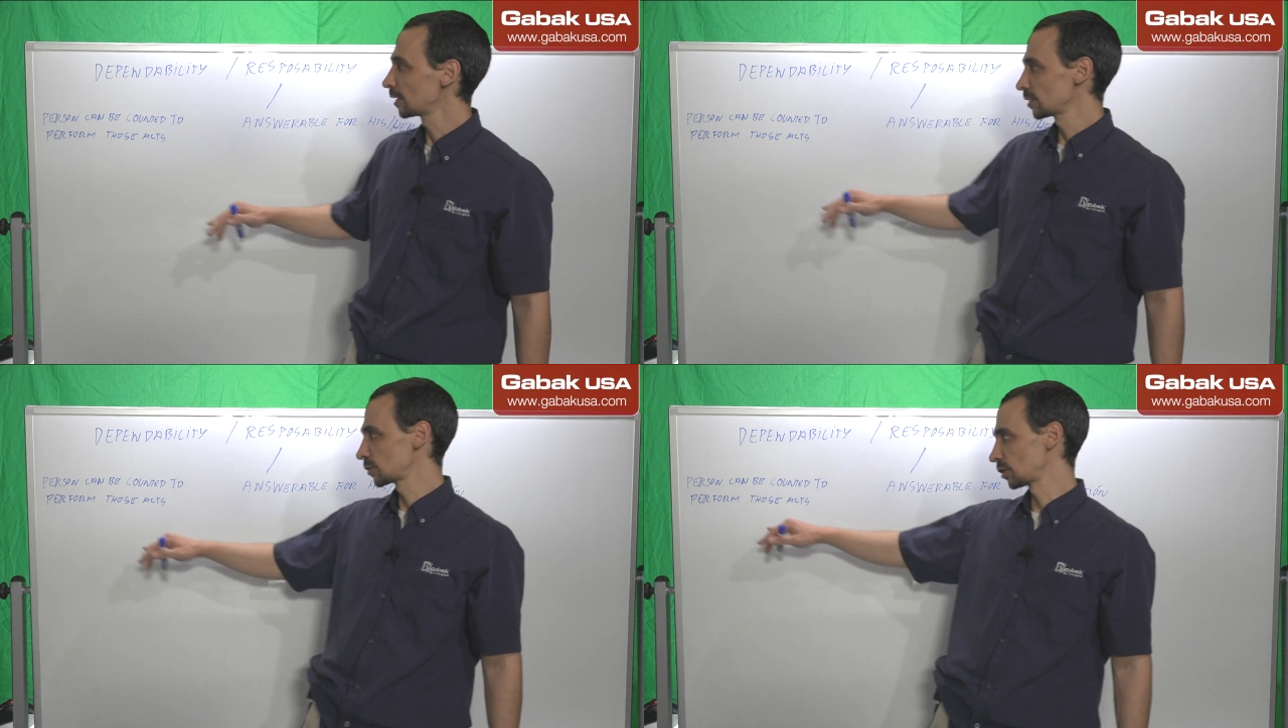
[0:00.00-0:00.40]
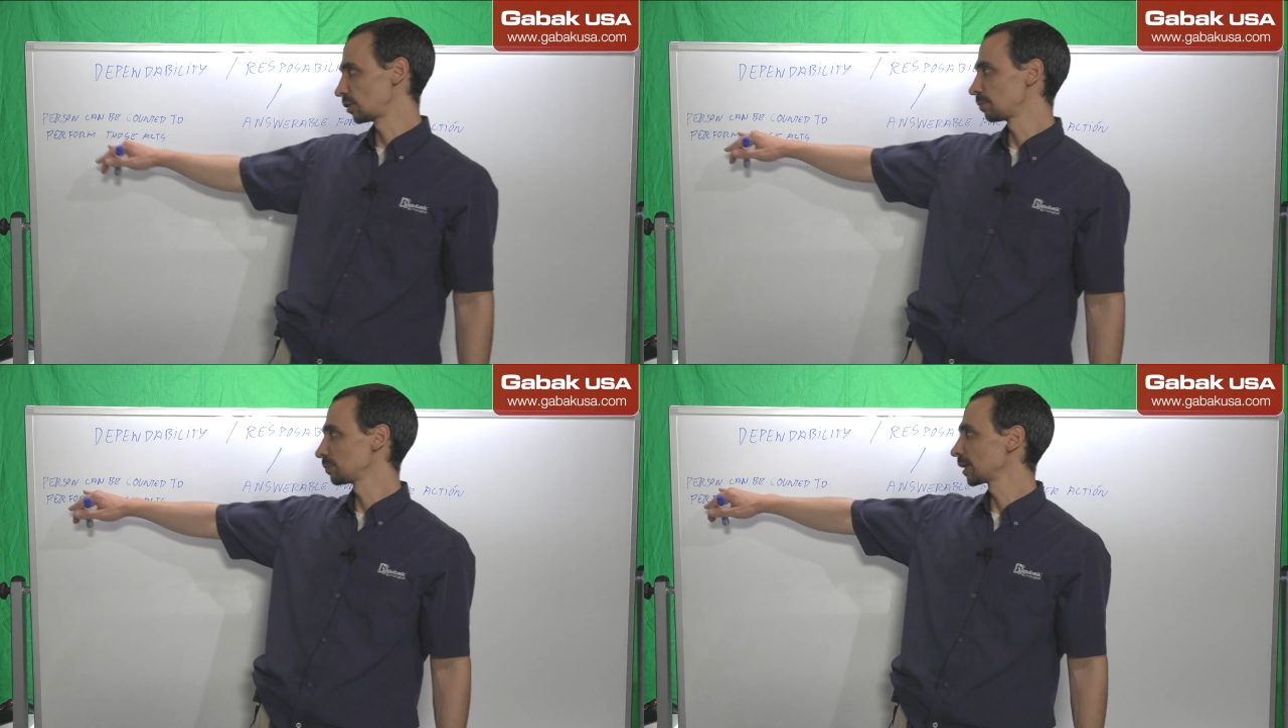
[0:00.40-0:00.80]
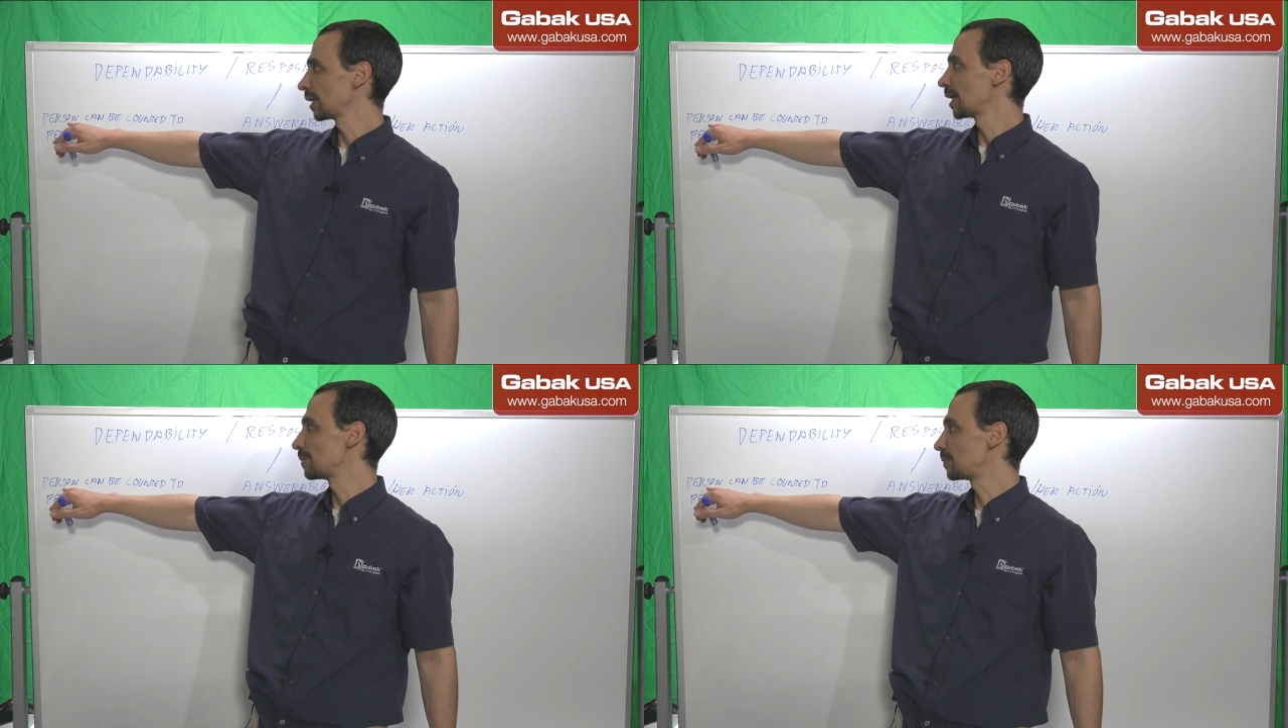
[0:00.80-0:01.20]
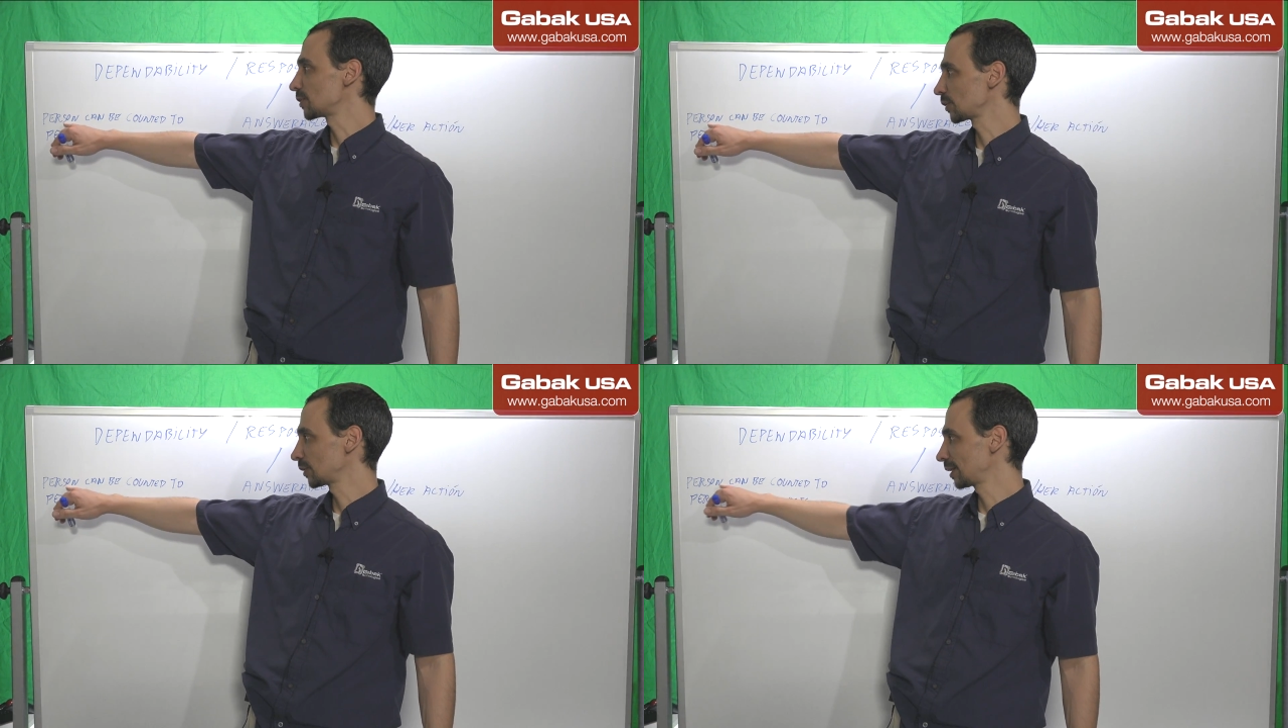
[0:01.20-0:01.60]
So a
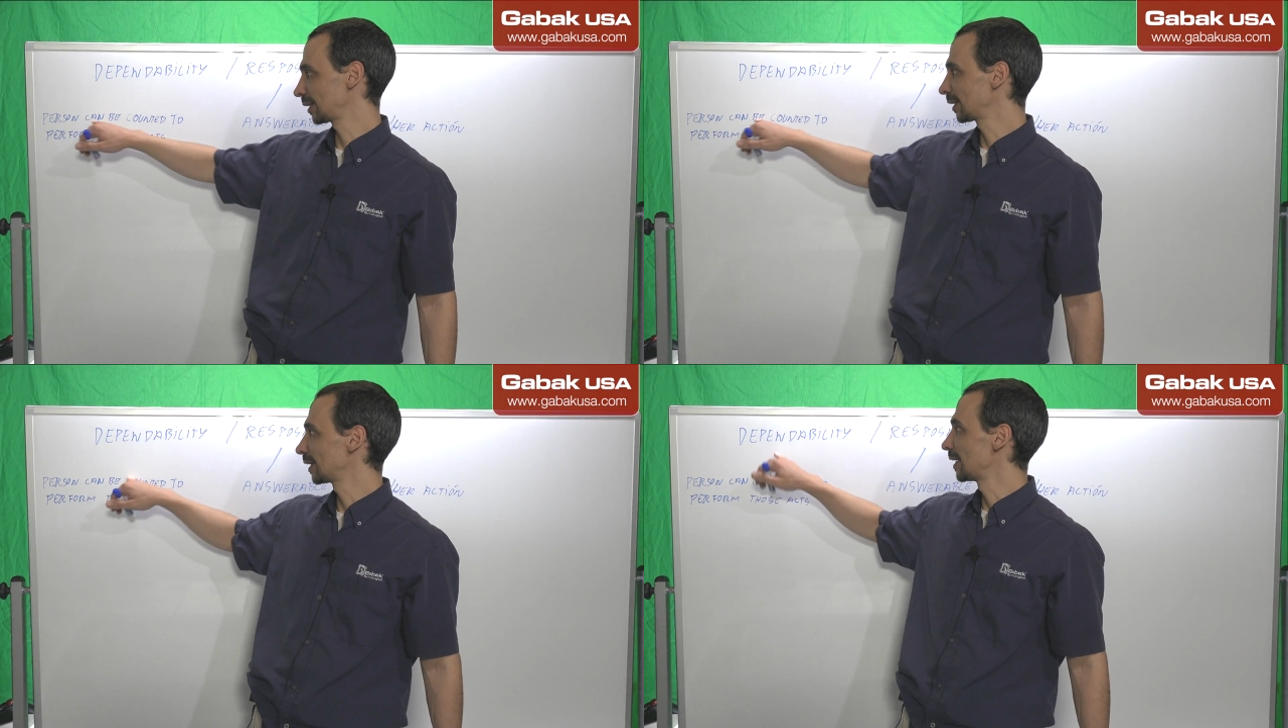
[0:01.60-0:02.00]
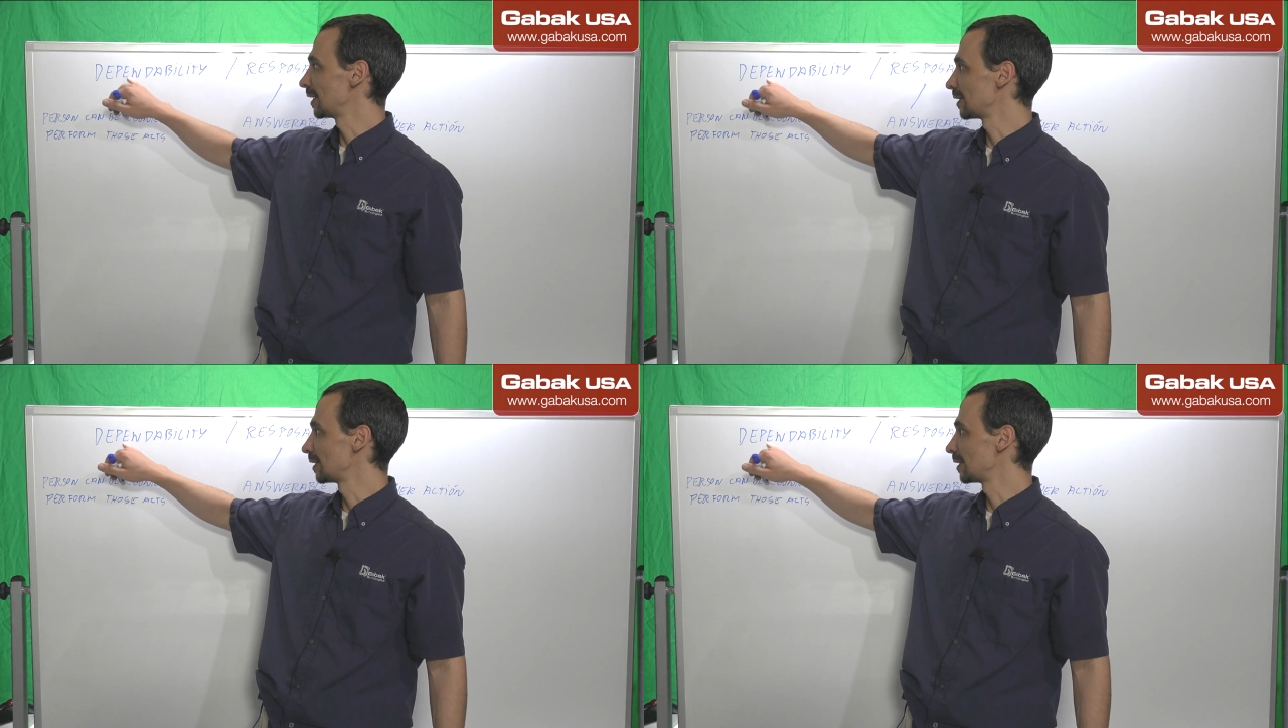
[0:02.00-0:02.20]
person, uh,